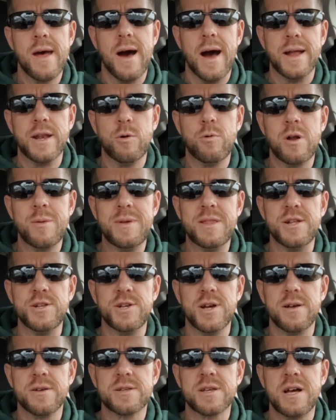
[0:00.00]
I don't want to be the
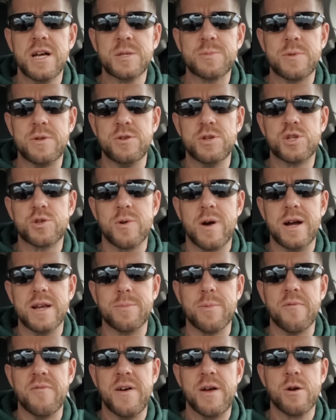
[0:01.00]
jealous husband who's trying to
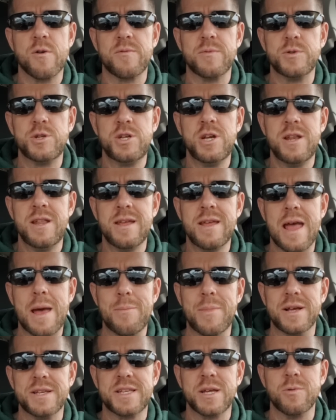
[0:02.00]
prevent her from cheating
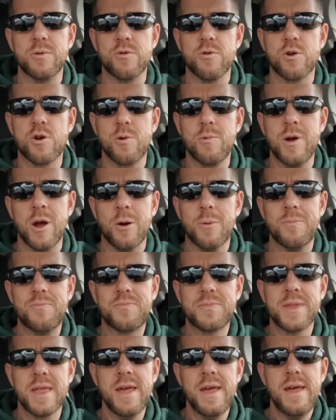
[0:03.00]
and messing with her career.
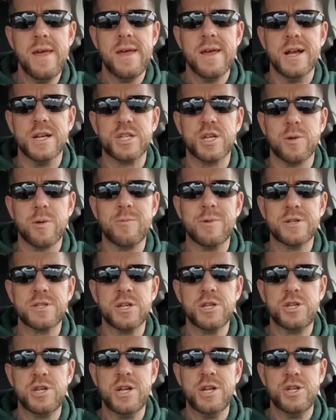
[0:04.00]
If she really wants
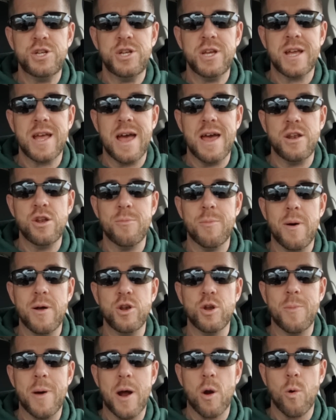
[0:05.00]
to cheat, she can
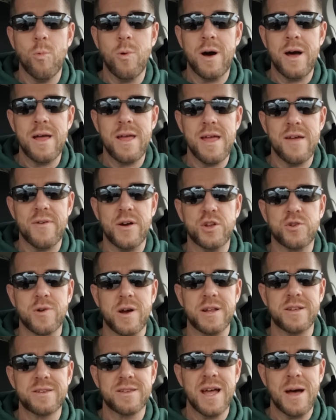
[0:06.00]
no matter what if I
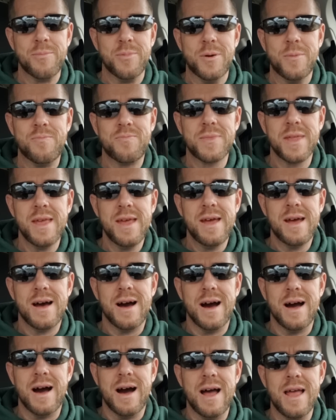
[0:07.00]
try to stop it.
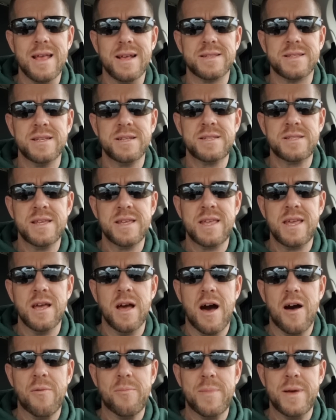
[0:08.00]
Is this thinking
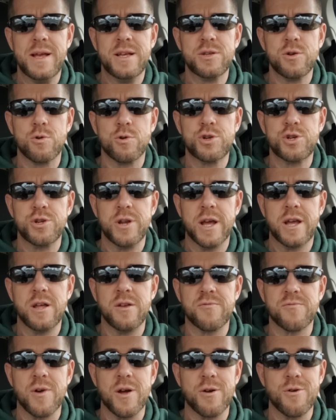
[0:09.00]
off base or should I
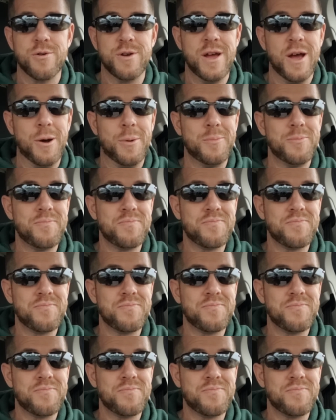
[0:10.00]
confront her now?